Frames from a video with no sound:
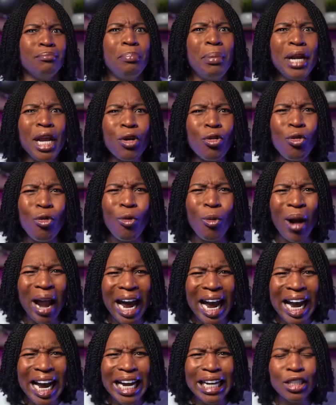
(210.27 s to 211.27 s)
but it
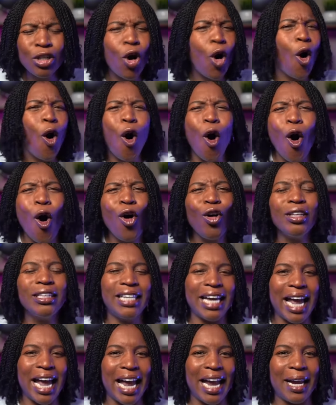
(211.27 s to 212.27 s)
rained all
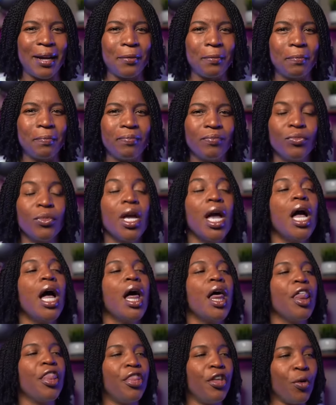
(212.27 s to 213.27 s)
day.
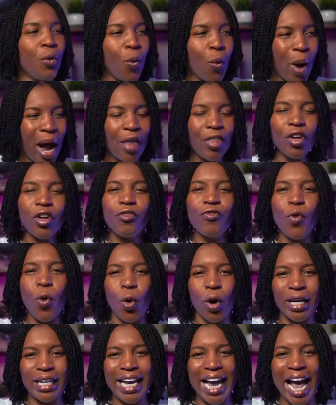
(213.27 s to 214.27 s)
The weather
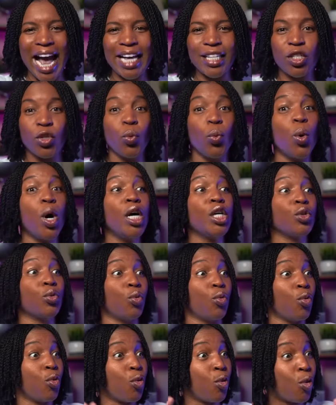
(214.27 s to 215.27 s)
forecast was
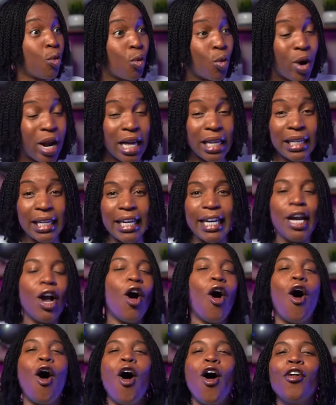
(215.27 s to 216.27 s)

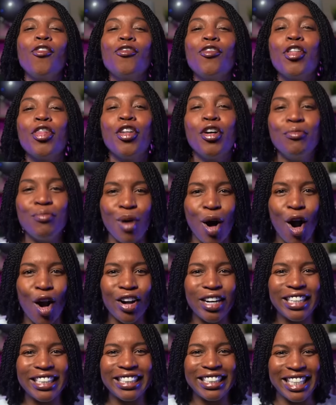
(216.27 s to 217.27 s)
really off the
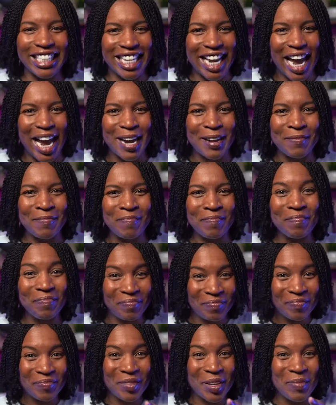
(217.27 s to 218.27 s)
mark today.
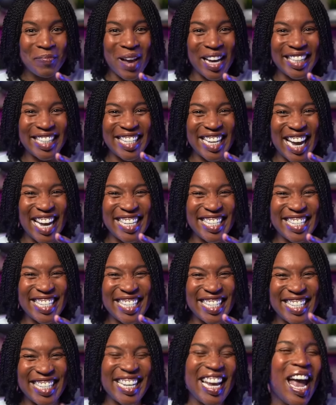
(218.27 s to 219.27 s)
Make
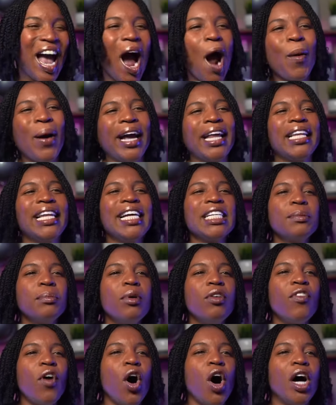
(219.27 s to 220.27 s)
sense? All right, let's
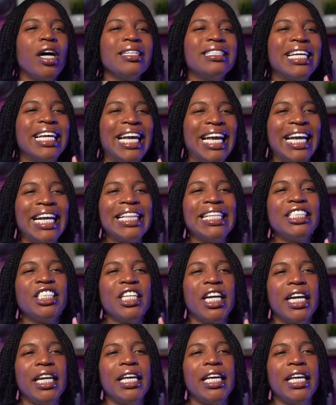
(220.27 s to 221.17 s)
move on to English